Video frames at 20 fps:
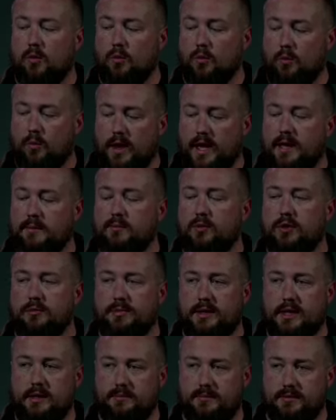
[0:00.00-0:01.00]
way more
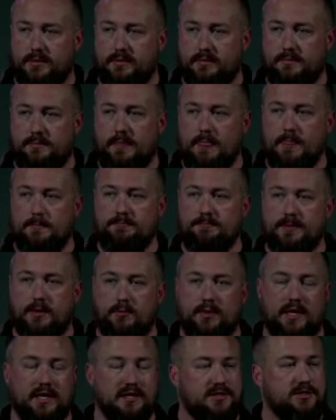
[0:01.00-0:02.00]
people and
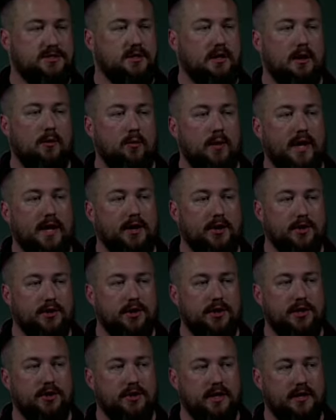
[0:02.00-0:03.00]
we can start way
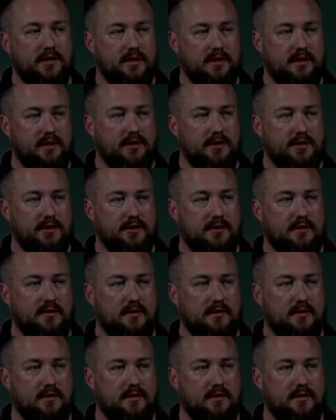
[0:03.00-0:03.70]
earlier in the year.